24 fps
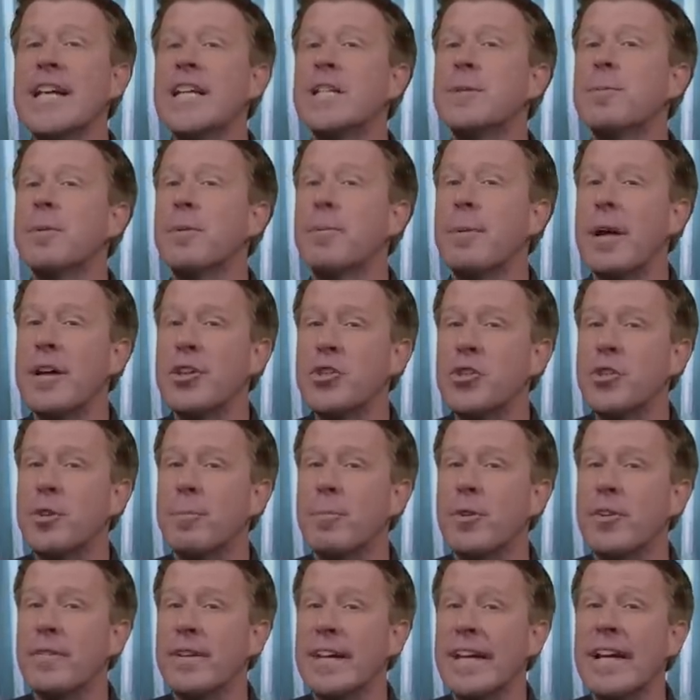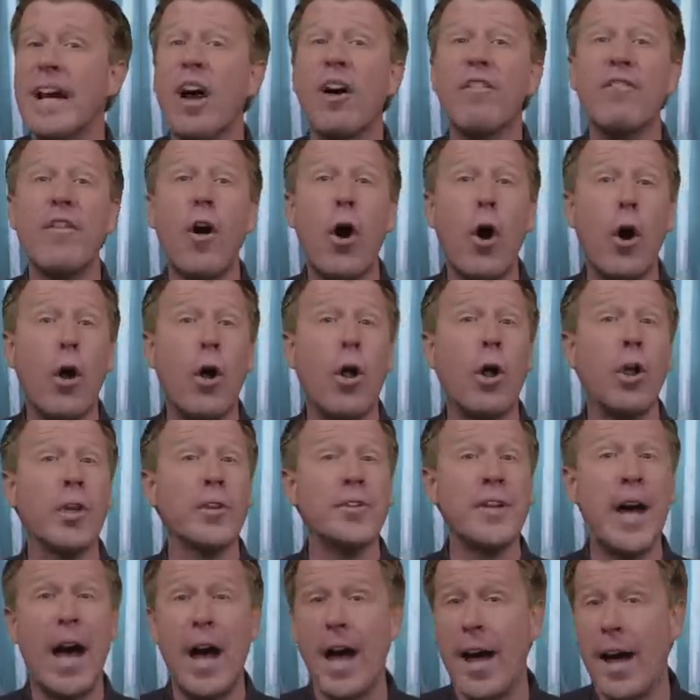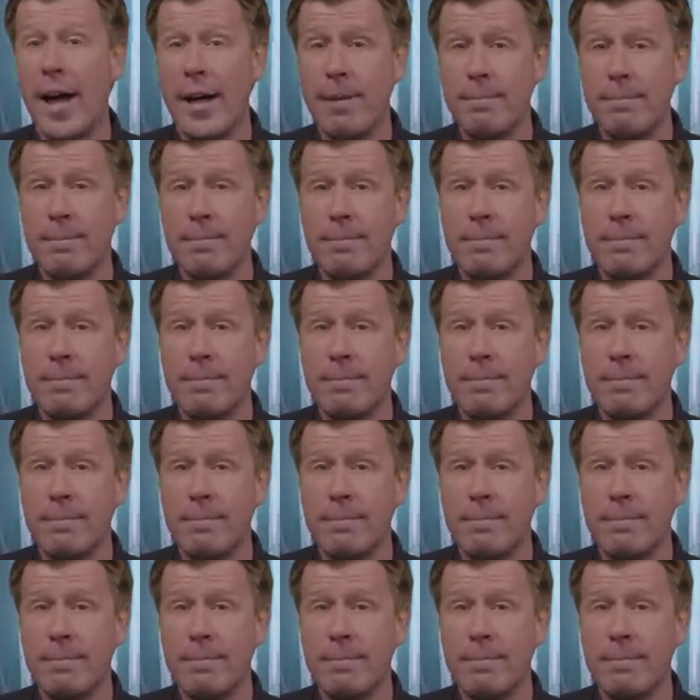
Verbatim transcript: inspirational movie of all time.